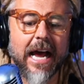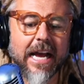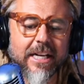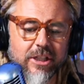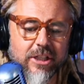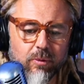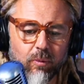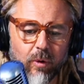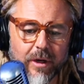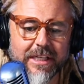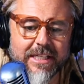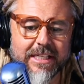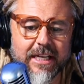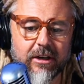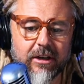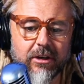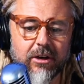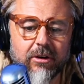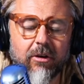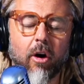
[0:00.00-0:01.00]
I just want to
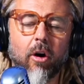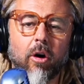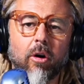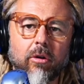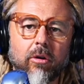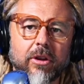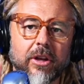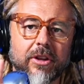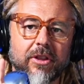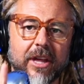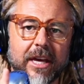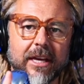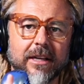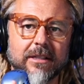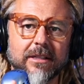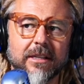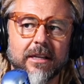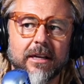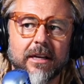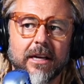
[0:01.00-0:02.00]
tell you all the
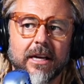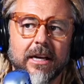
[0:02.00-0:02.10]
things